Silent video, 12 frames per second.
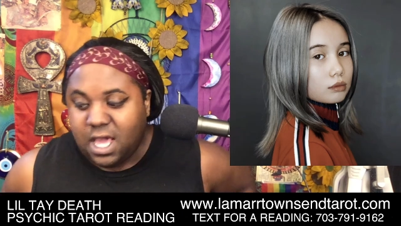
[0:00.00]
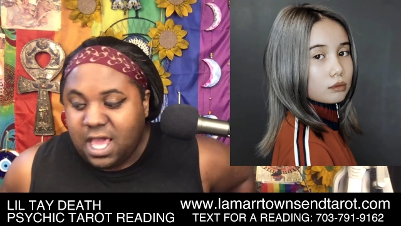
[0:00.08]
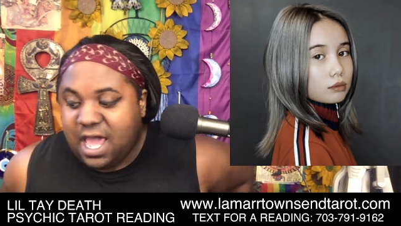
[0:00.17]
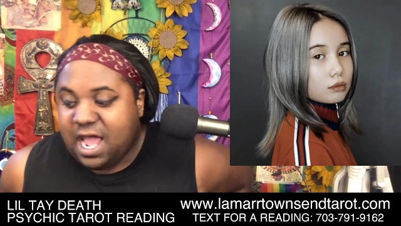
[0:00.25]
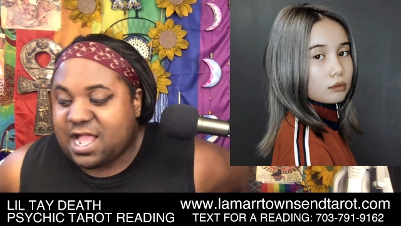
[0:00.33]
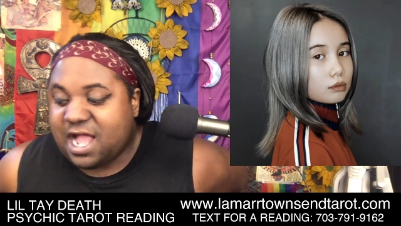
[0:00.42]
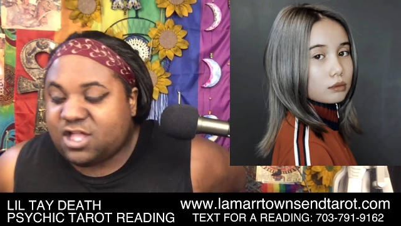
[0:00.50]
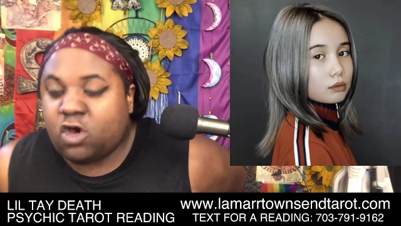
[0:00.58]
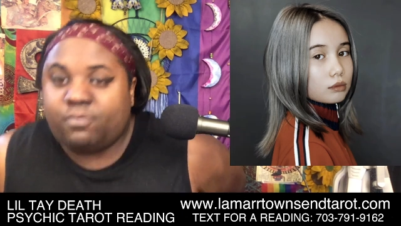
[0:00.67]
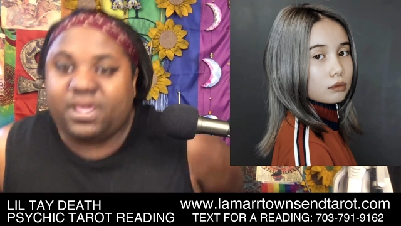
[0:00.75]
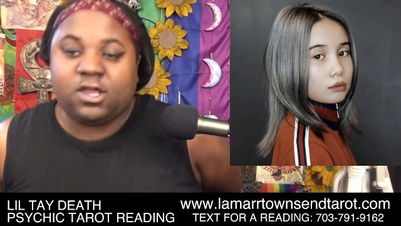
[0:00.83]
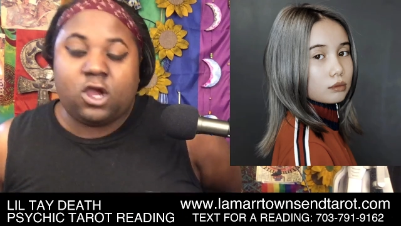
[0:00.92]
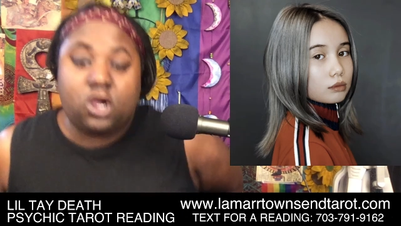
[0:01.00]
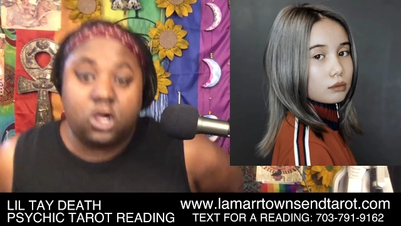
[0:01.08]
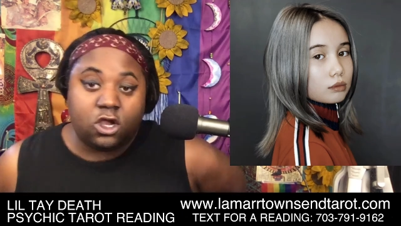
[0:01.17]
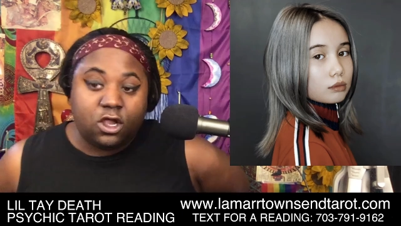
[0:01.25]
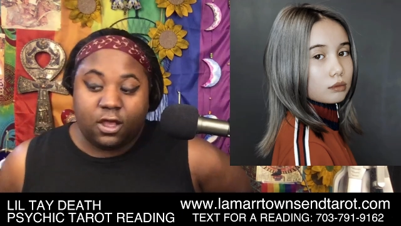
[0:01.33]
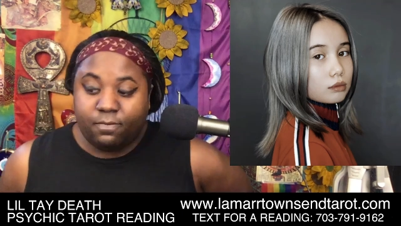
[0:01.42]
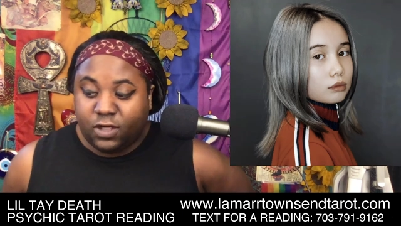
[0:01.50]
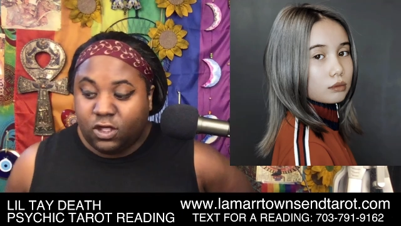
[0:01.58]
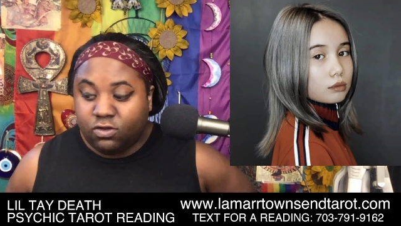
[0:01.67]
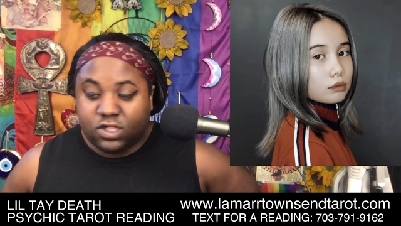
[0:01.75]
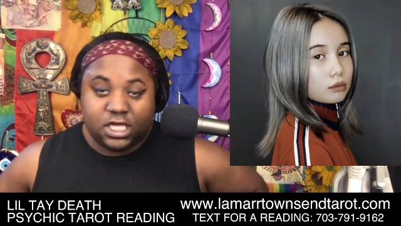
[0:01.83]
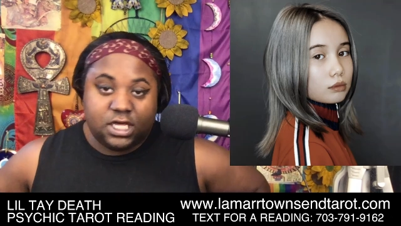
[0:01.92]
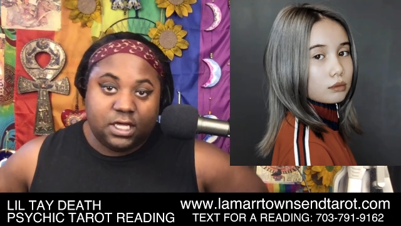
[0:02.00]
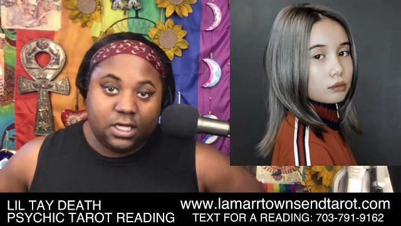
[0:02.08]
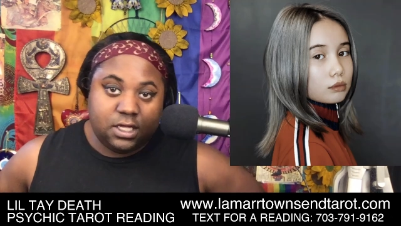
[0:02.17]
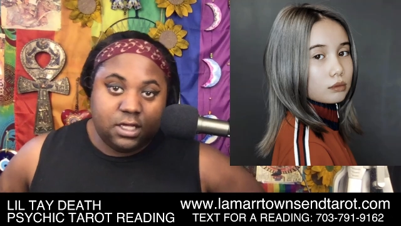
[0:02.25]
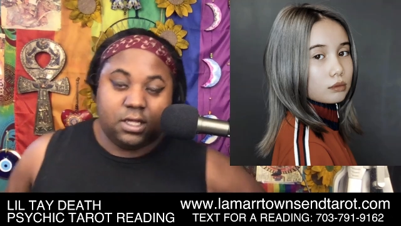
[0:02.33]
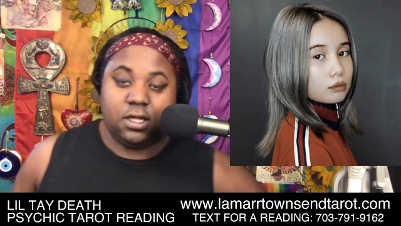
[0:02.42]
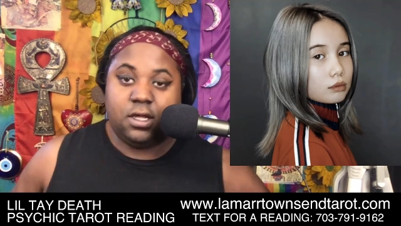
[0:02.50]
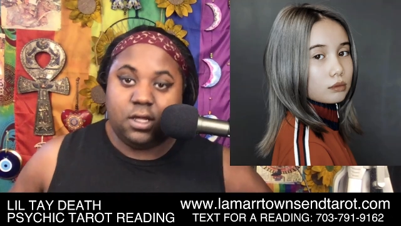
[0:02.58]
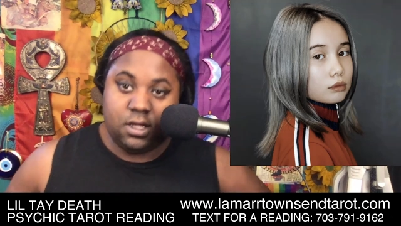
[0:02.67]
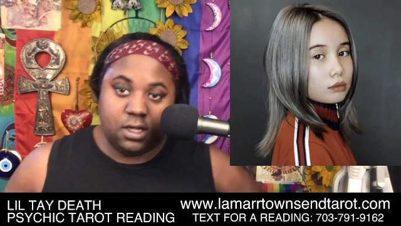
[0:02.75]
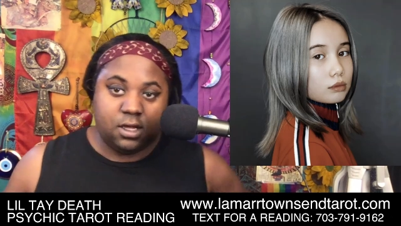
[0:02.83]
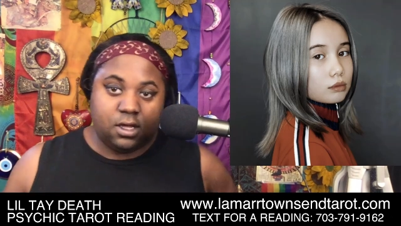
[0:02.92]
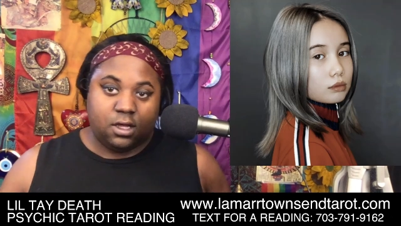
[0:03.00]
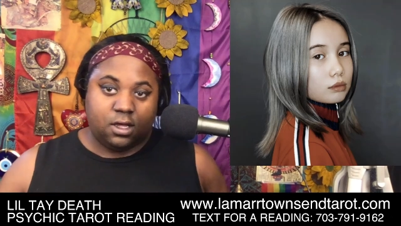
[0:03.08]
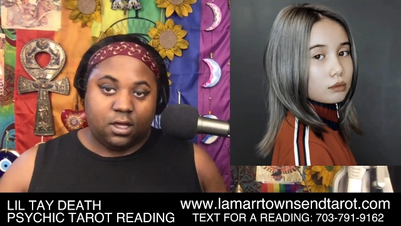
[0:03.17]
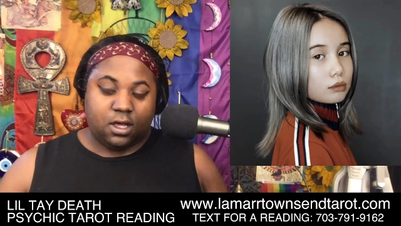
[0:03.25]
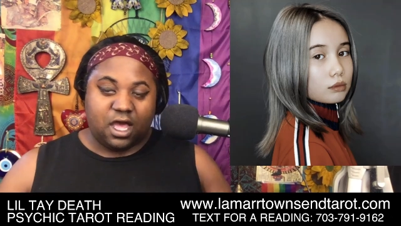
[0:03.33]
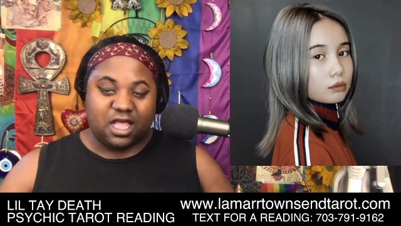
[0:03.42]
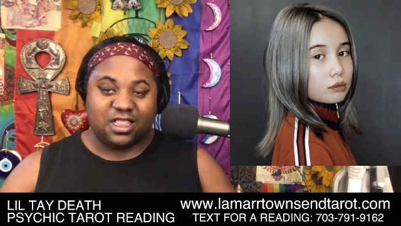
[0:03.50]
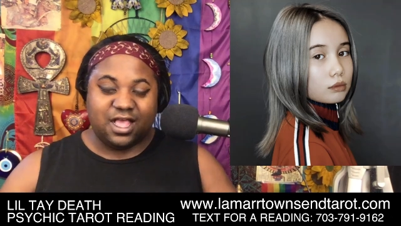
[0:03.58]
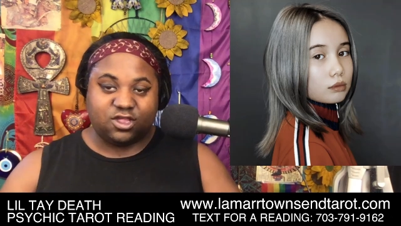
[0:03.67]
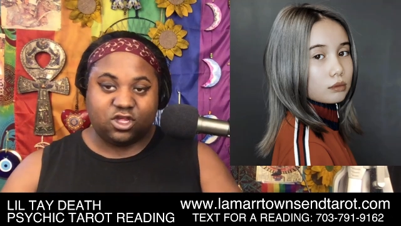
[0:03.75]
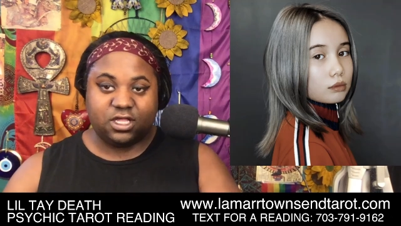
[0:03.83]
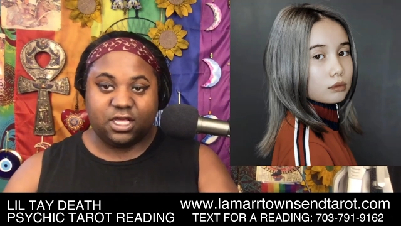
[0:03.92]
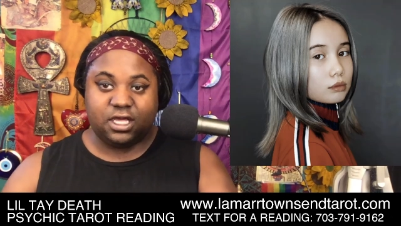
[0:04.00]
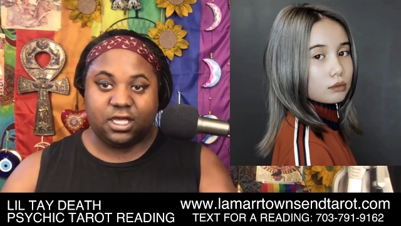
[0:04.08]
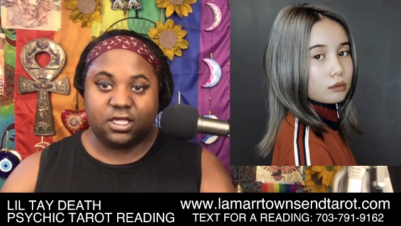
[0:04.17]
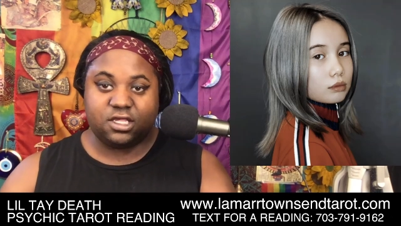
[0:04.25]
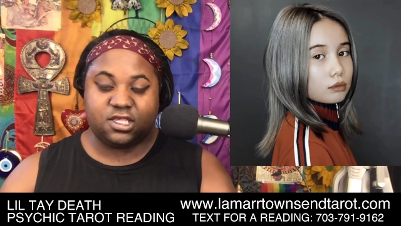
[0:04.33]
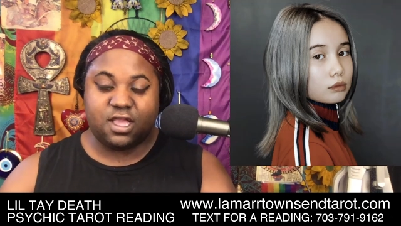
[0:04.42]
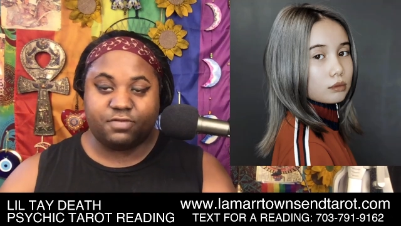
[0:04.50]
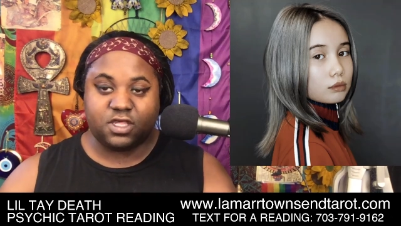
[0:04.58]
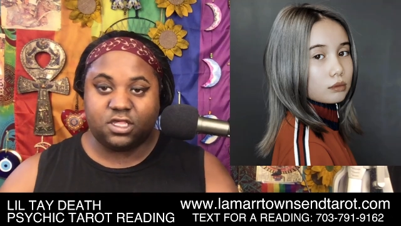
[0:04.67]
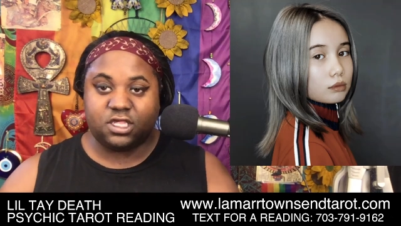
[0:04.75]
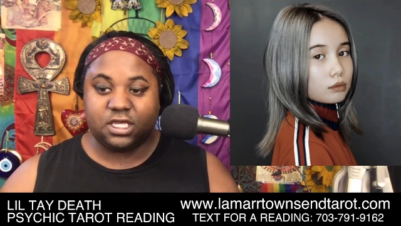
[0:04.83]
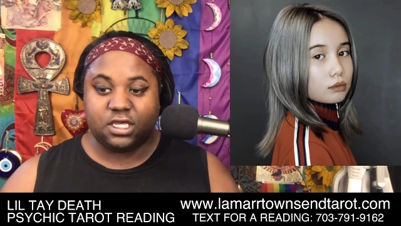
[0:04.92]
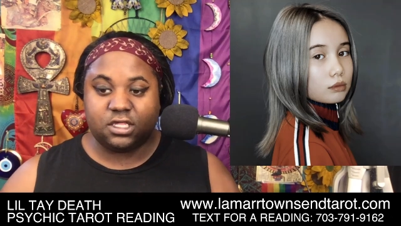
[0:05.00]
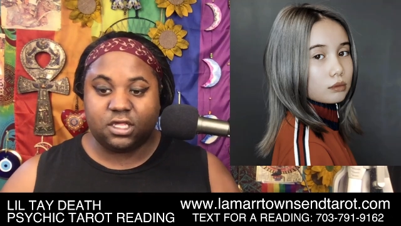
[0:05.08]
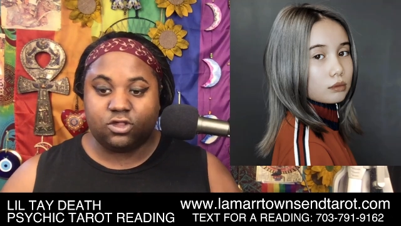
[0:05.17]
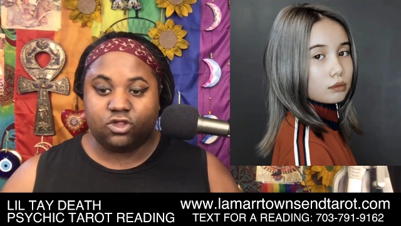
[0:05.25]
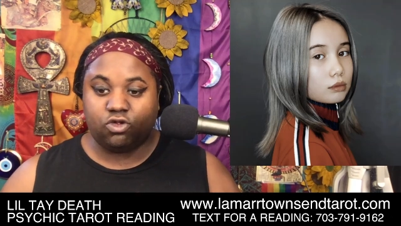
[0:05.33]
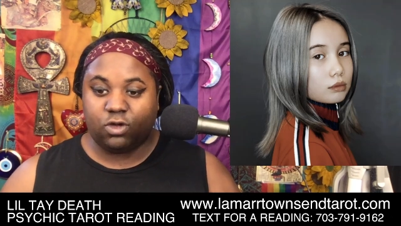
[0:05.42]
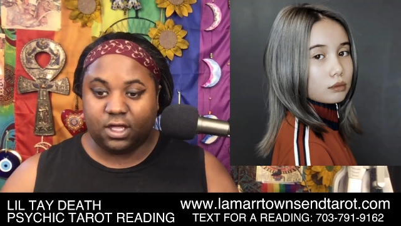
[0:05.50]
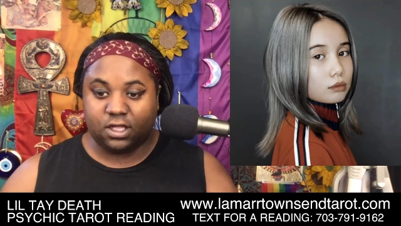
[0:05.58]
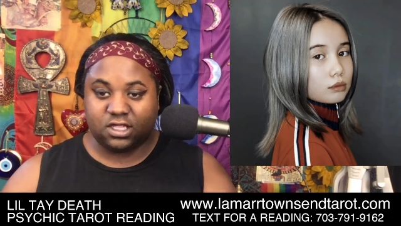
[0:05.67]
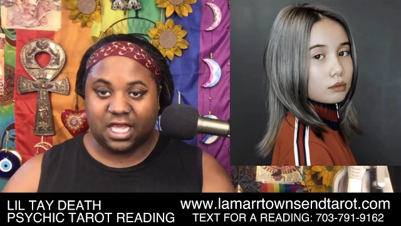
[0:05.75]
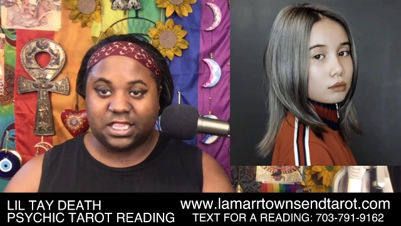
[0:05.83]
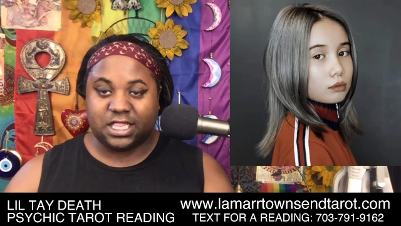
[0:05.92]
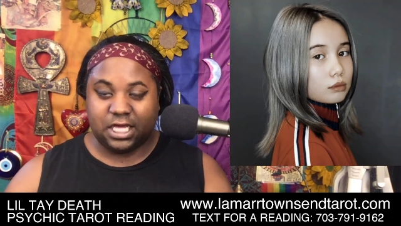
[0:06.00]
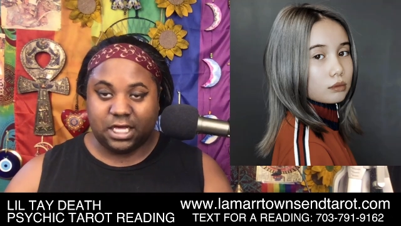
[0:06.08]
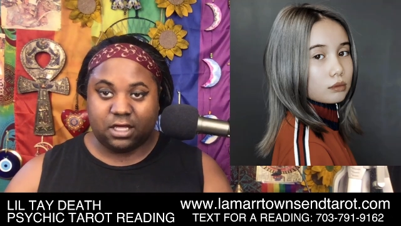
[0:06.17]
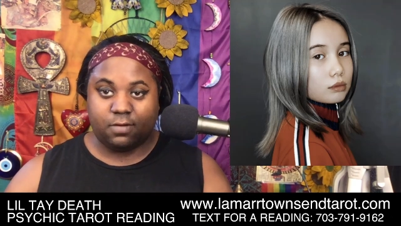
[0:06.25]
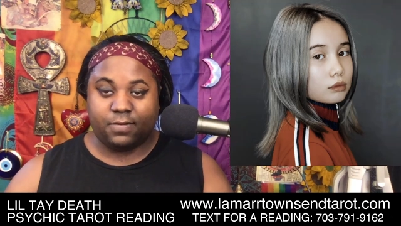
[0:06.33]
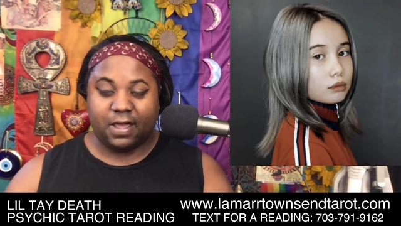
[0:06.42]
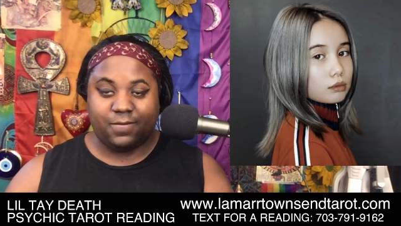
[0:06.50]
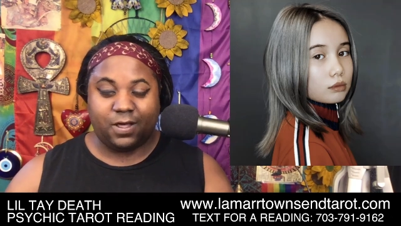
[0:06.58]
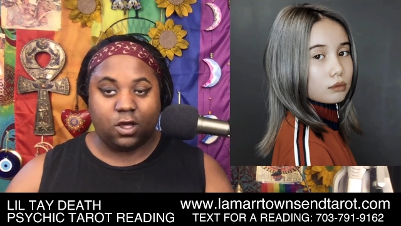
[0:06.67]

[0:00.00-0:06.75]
Speaker 1: And I don't mean her abusing allegedly substances and drinks. I think maybe